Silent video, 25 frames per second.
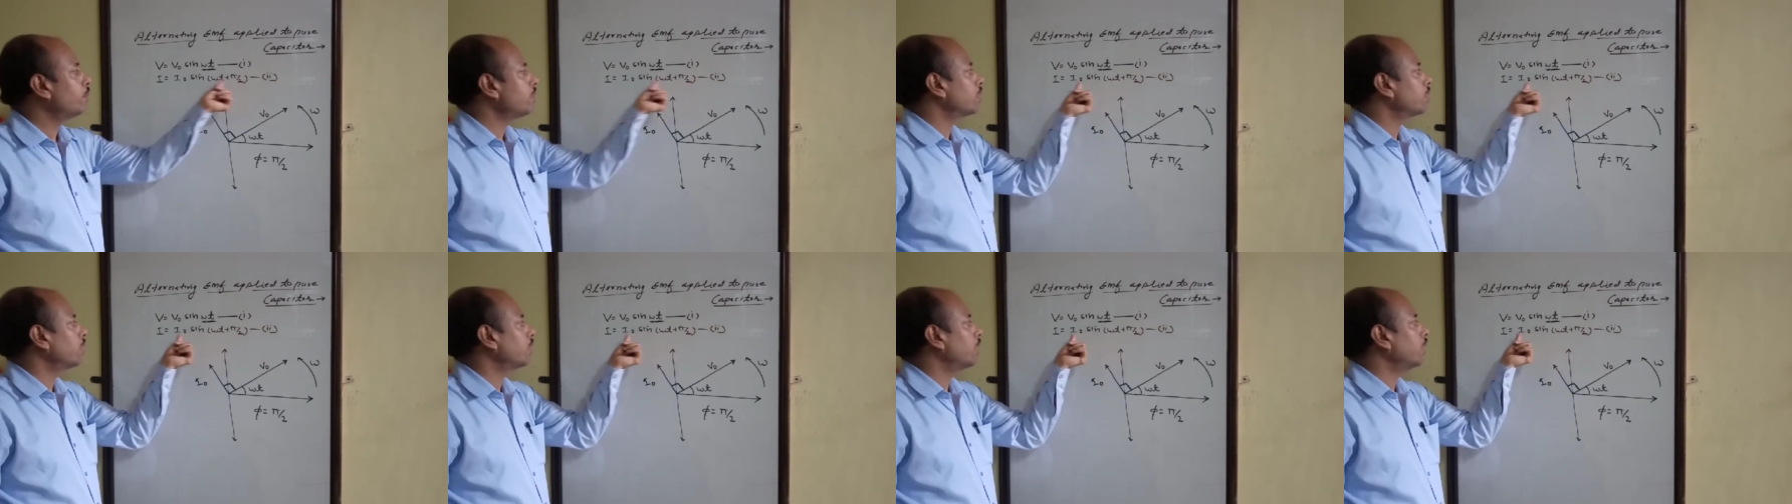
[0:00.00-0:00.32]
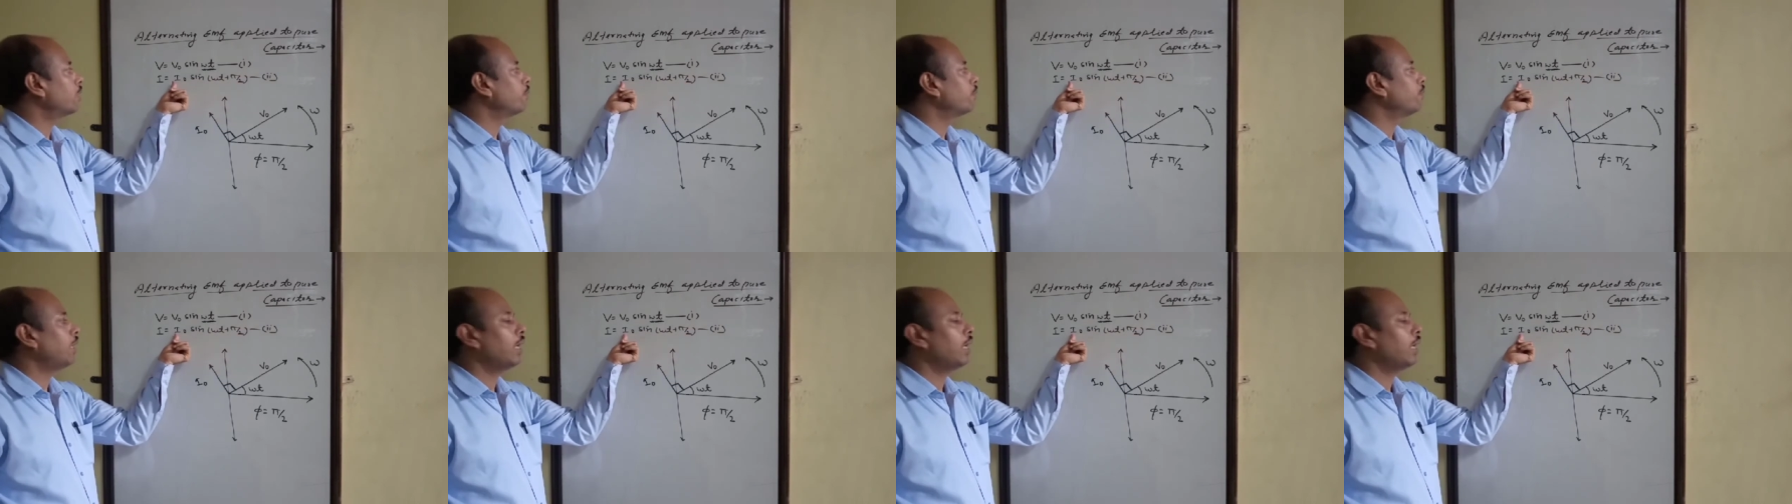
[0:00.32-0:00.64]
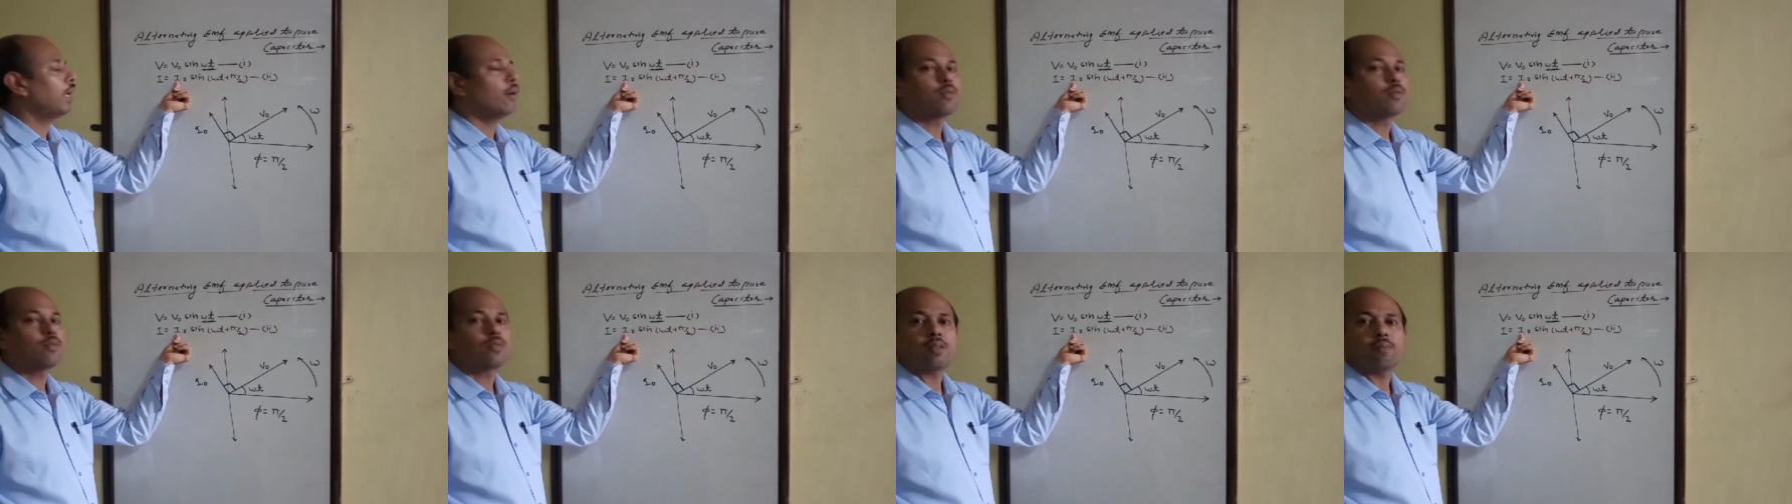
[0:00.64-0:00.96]
It means
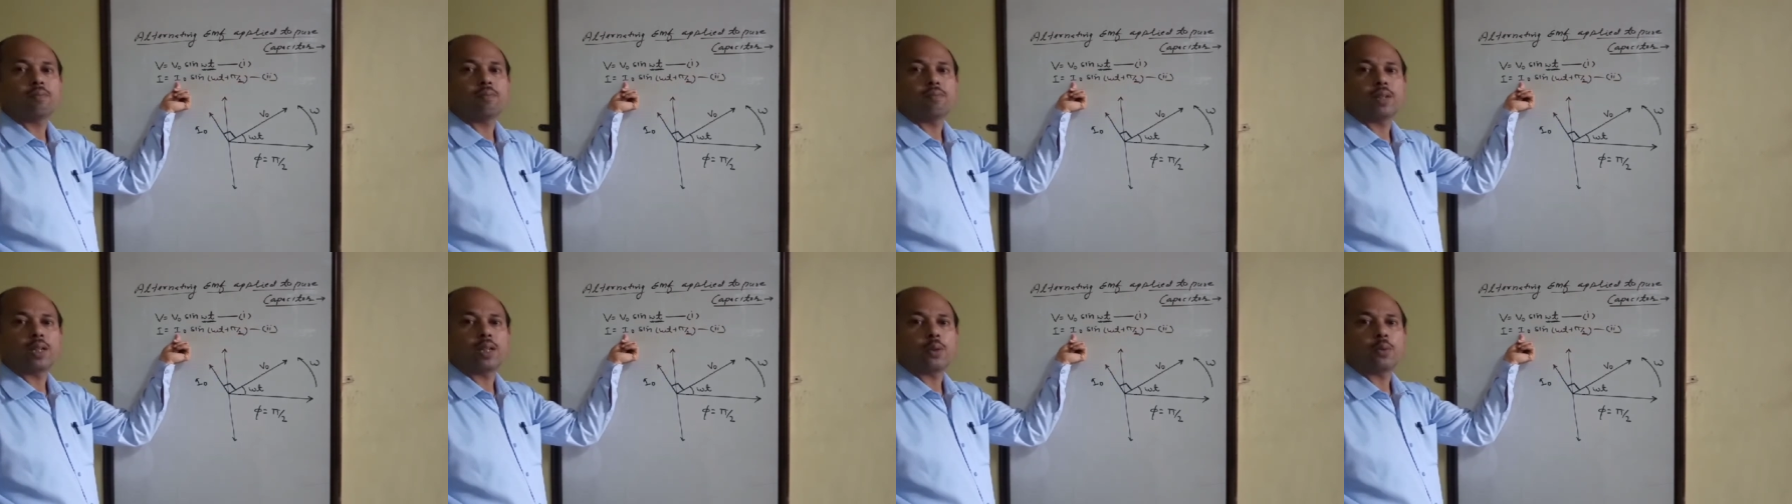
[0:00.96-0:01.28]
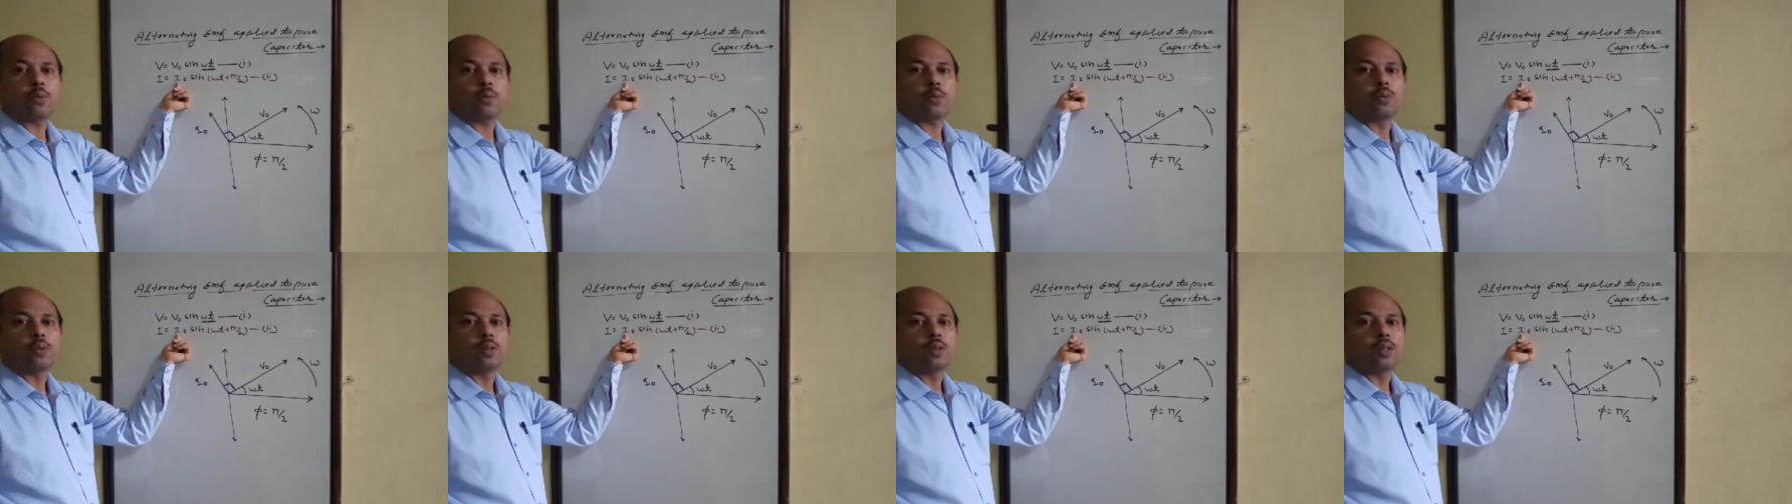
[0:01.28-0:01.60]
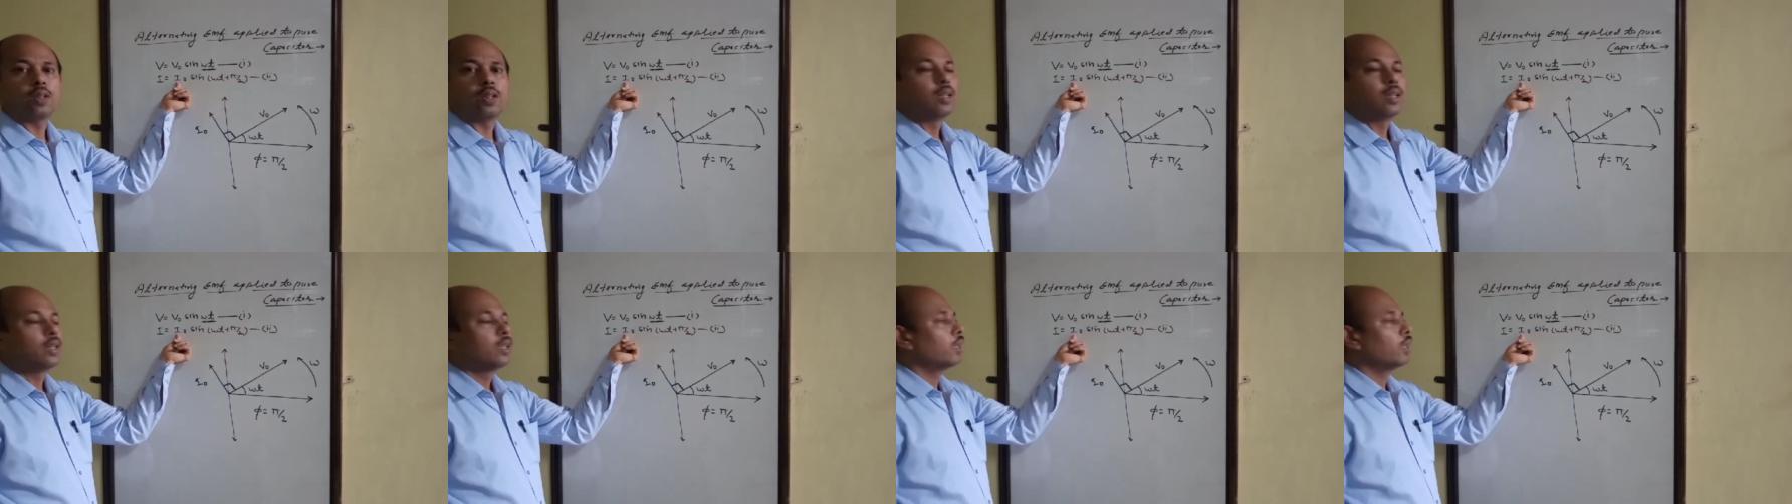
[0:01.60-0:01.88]
it will have some value.